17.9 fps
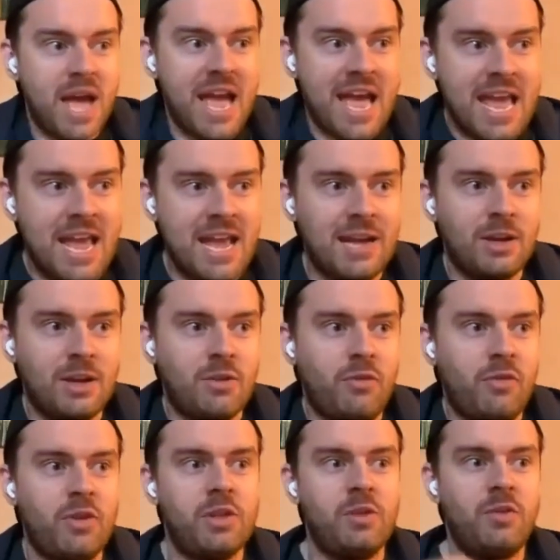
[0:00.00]
paying
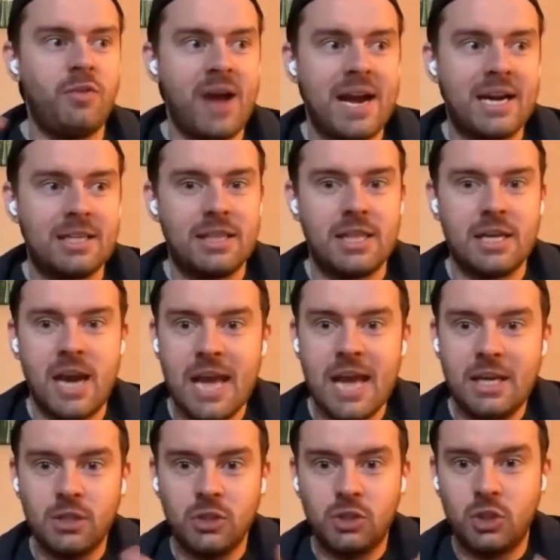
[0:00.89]
for the fact that
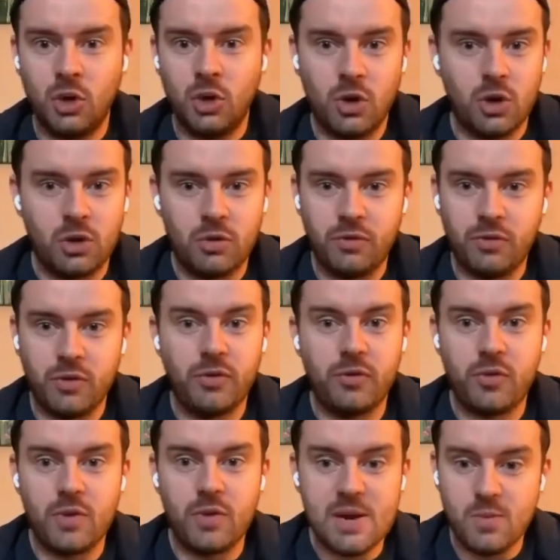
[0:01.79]
I can talk for
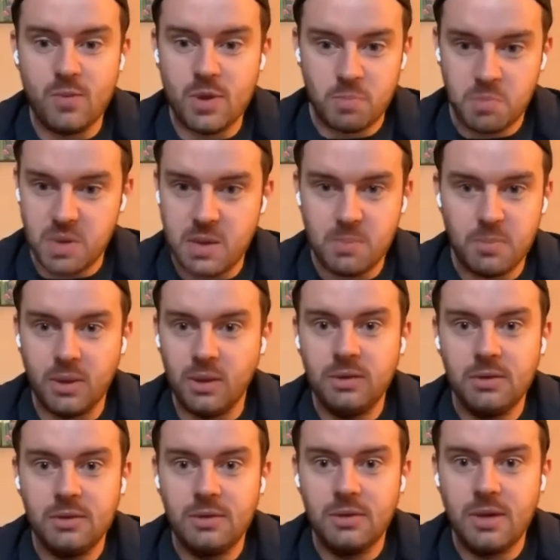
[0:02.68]
free with people.